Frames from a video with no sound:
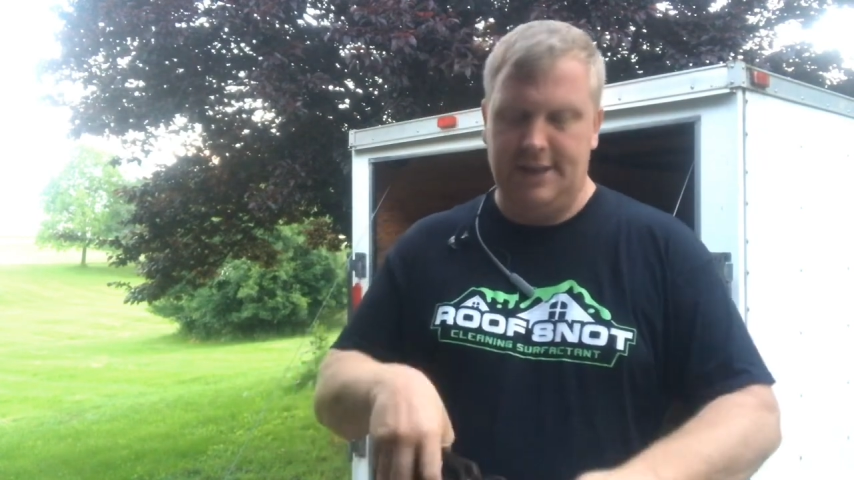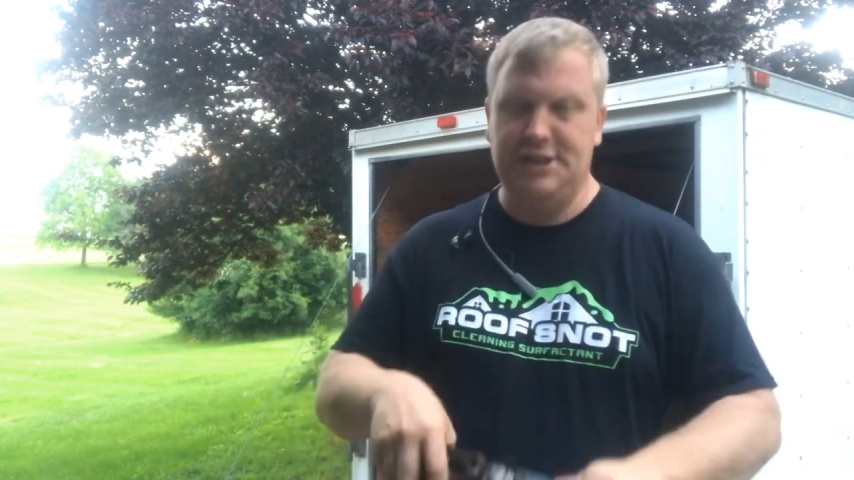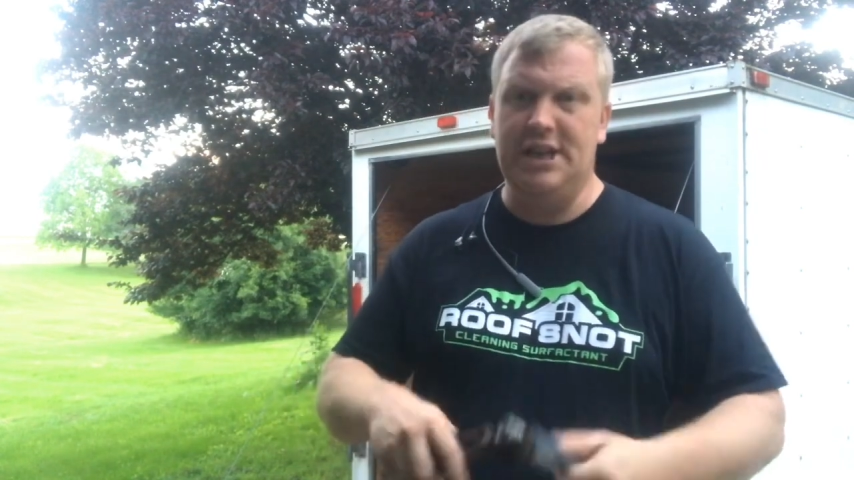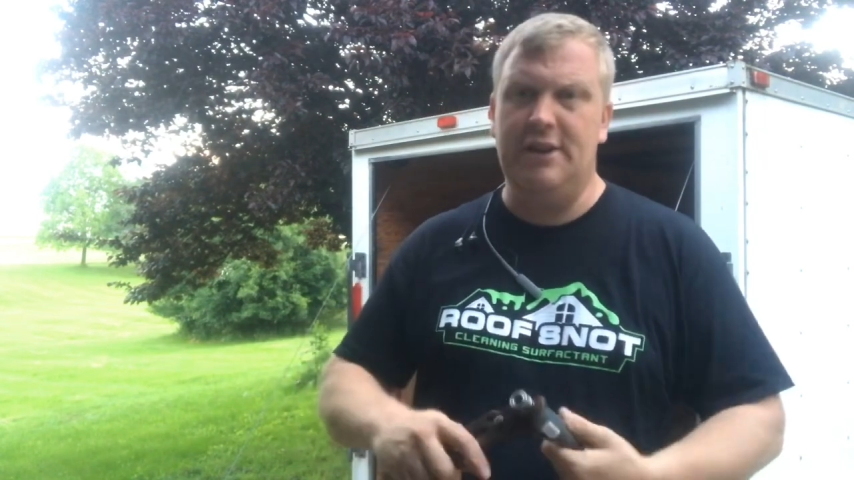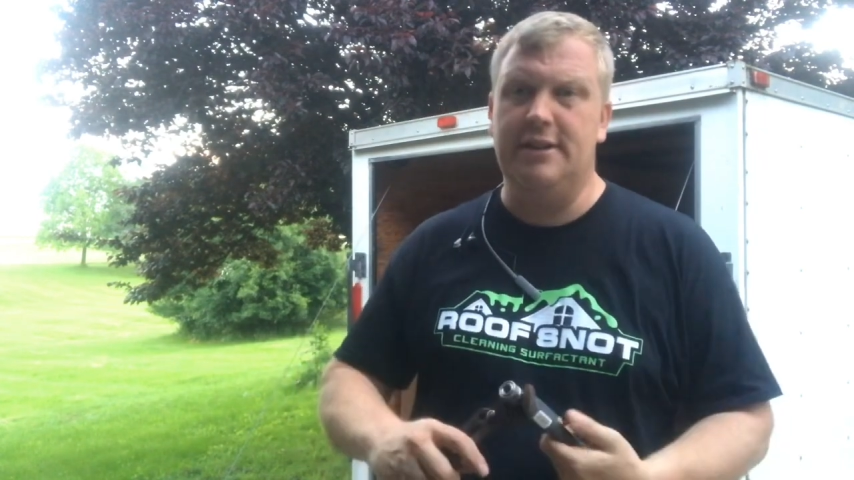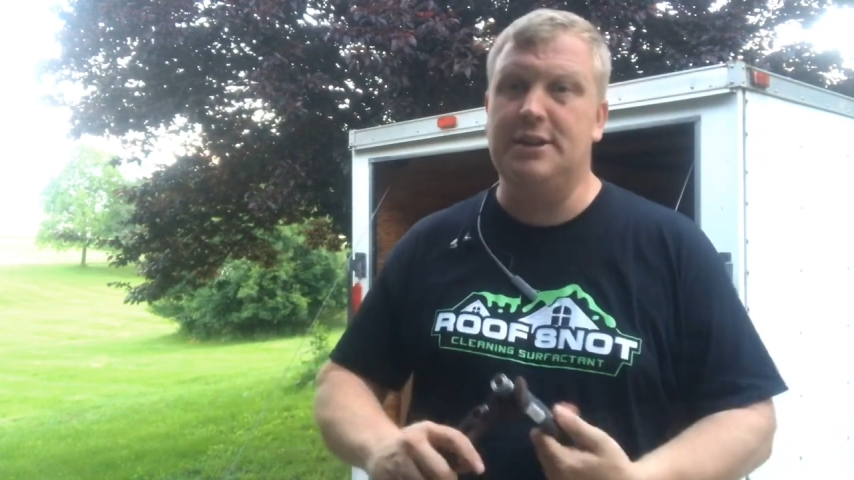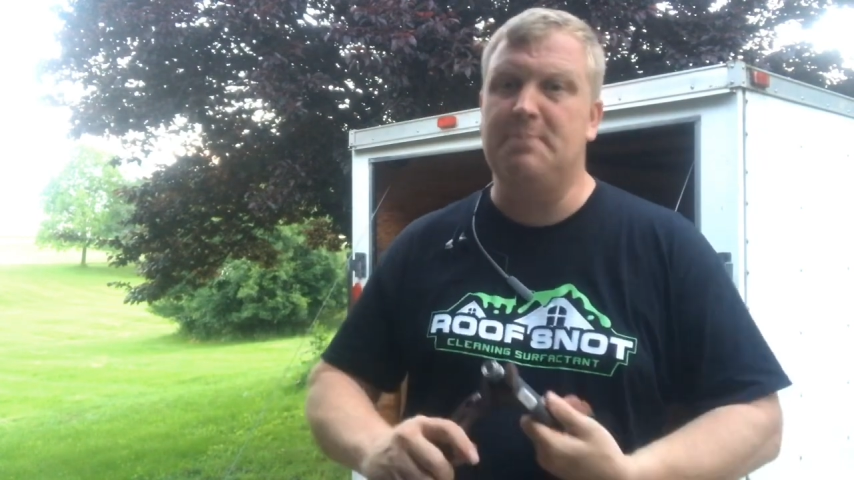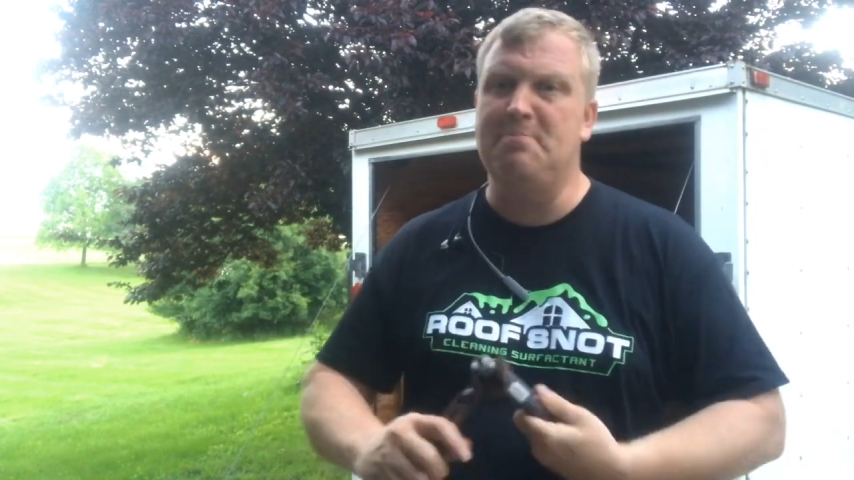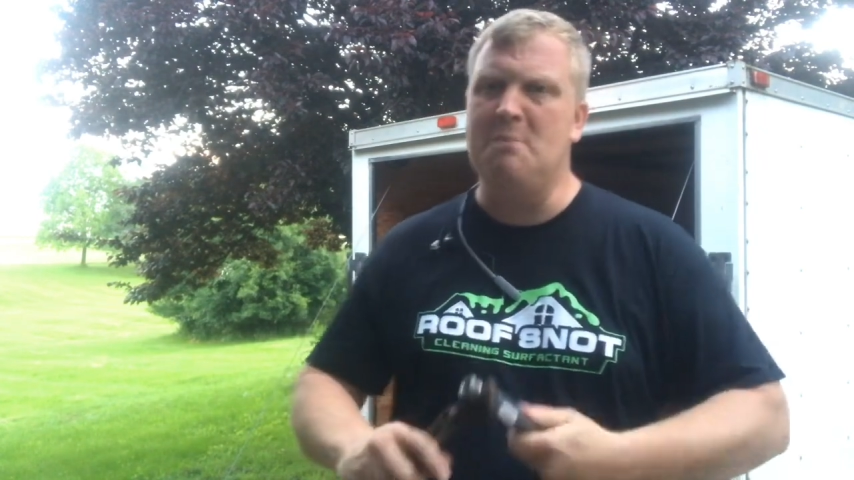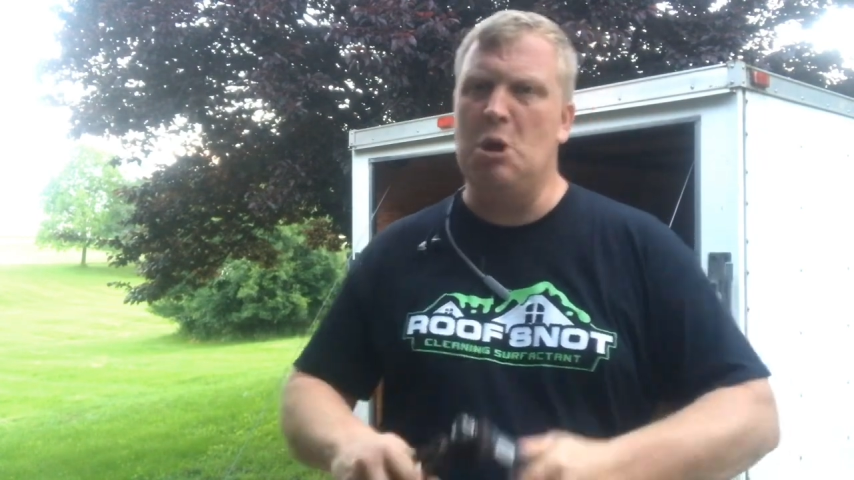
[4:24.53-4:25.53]
a
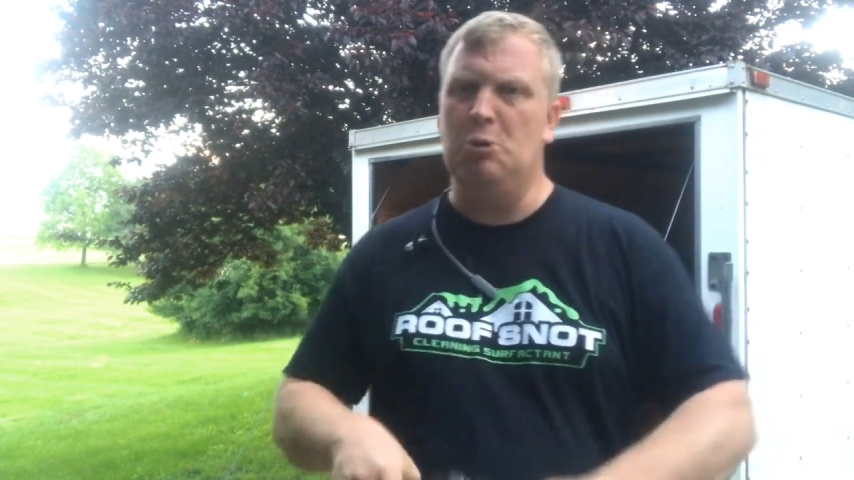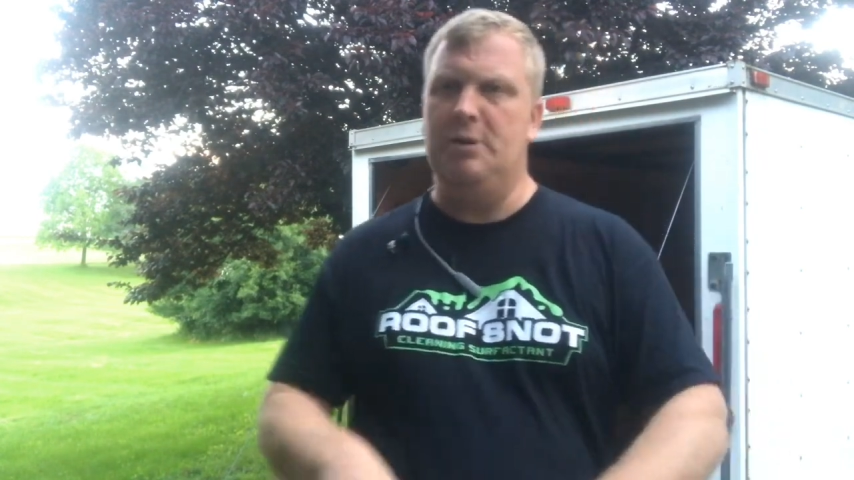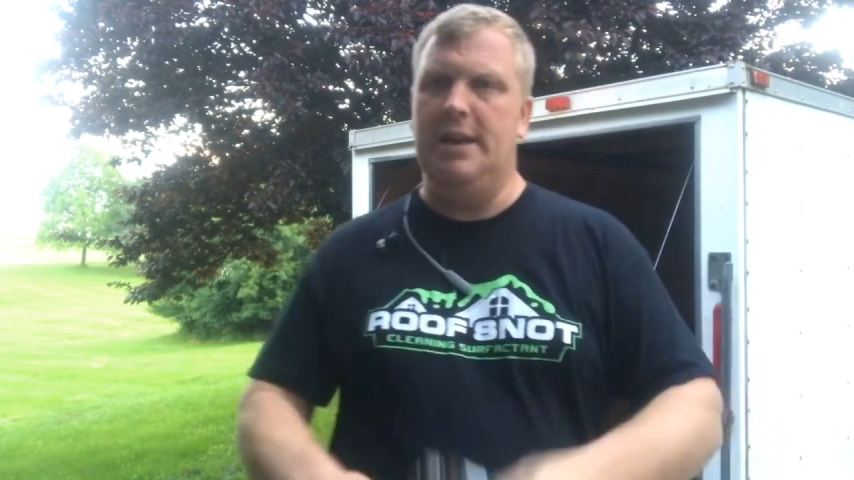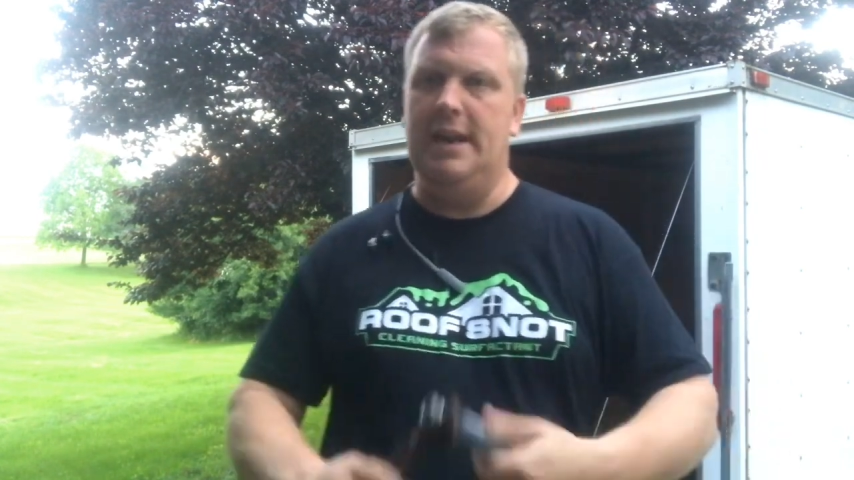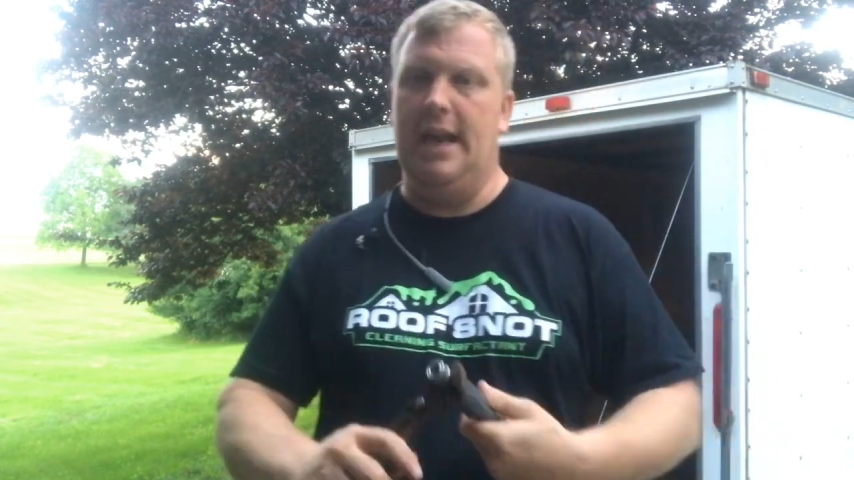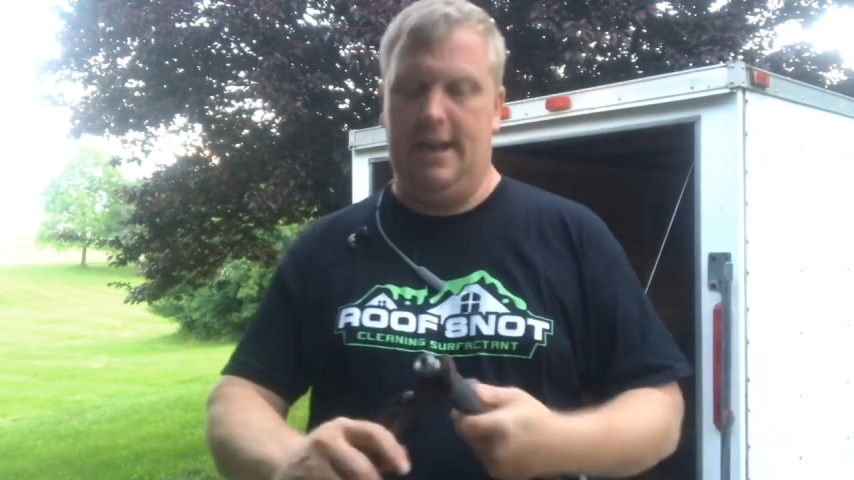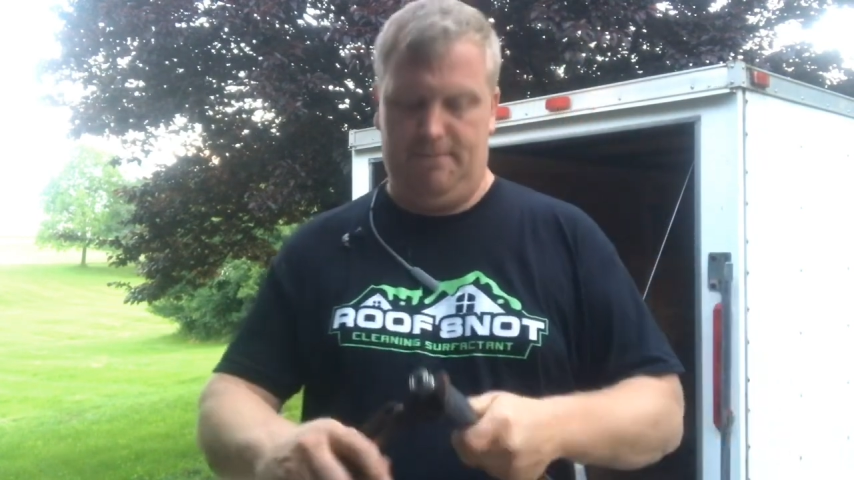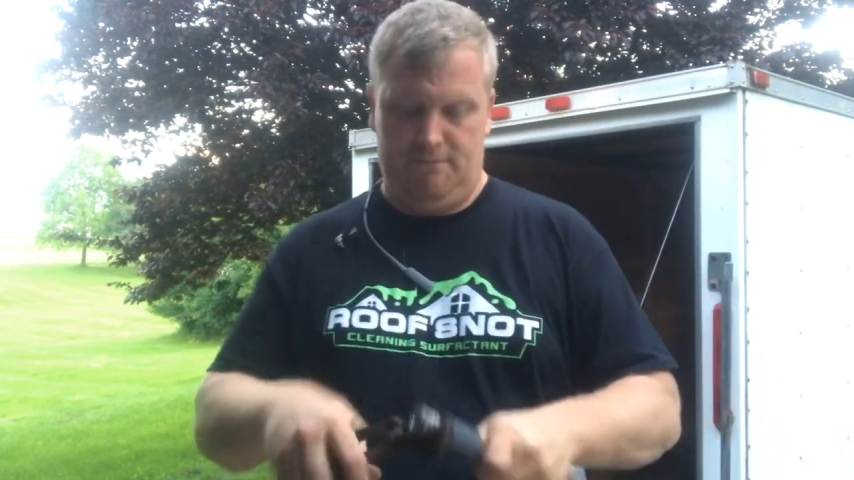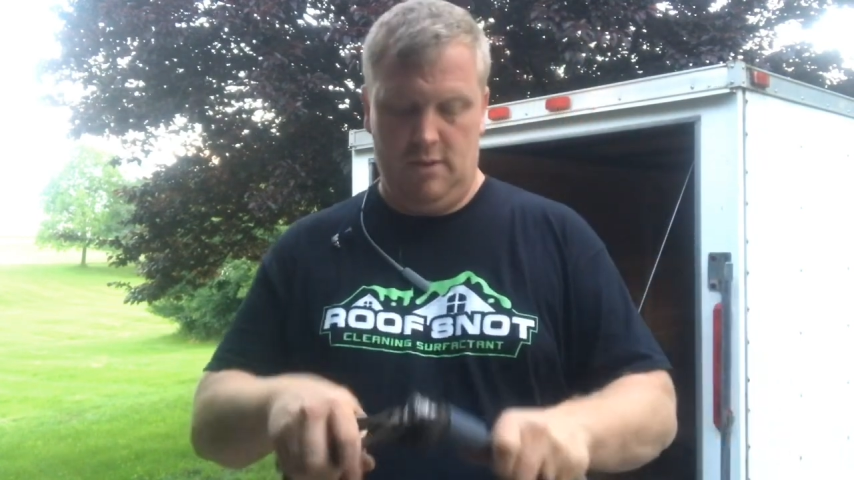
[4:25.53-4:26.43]
generous mode today.